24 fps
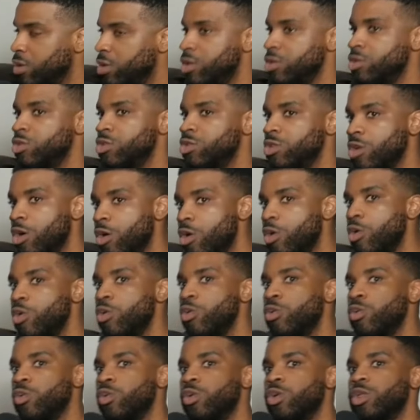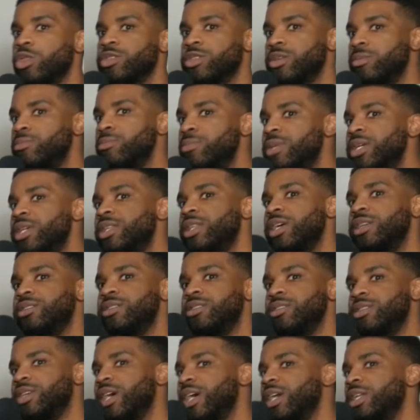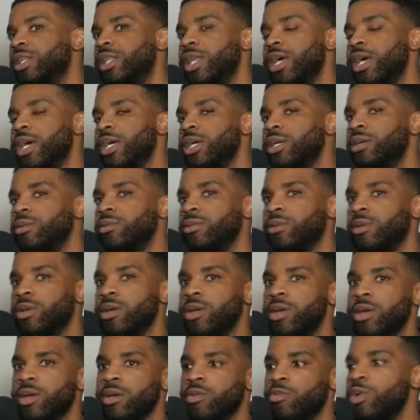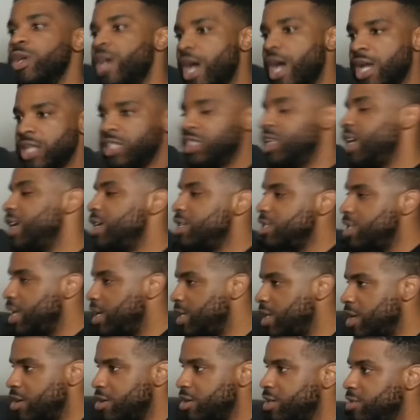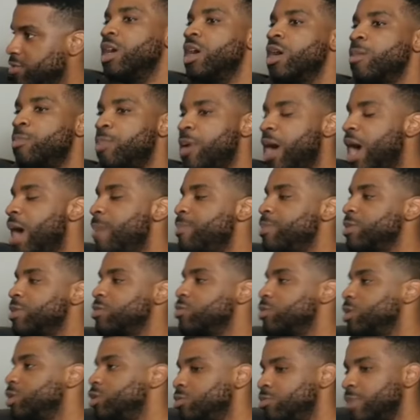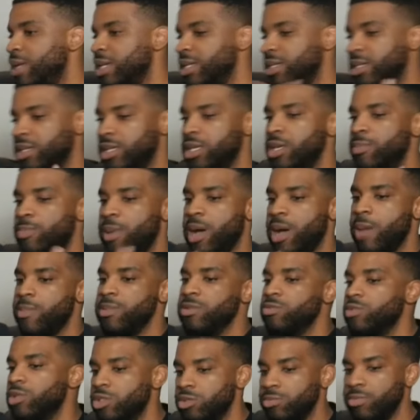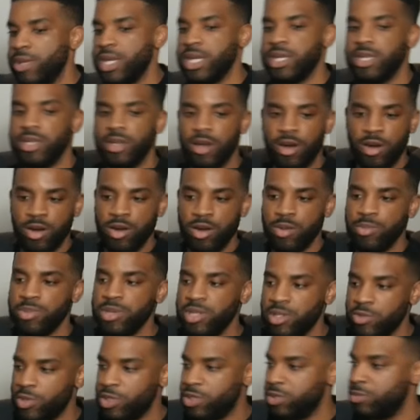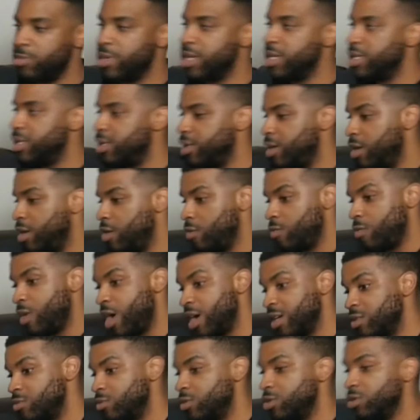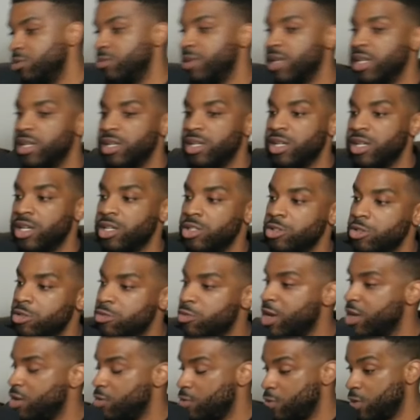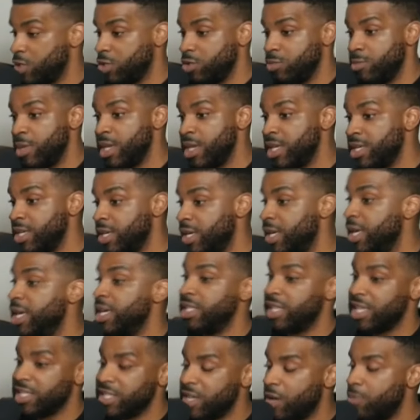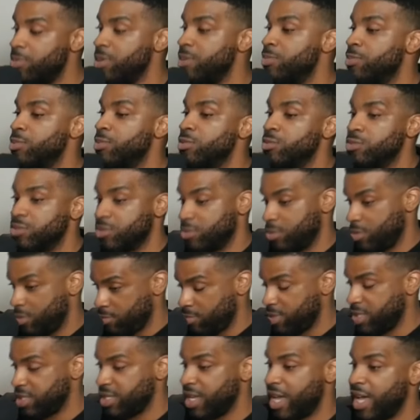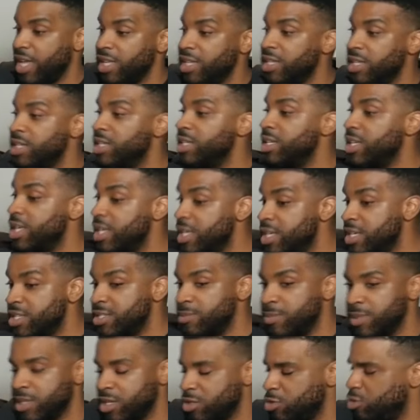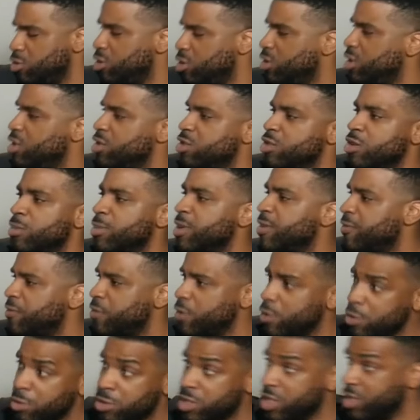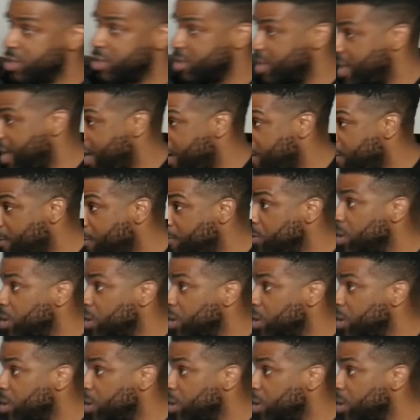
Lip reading: So to me, that's just kind of like, we got to change that narrative. Pop is what you make it. Hip-hop is what you make it. R&B is what you make it. Rock is what you make it. Country is what you make it. And that's how people's mentality is, because you see so many fusions now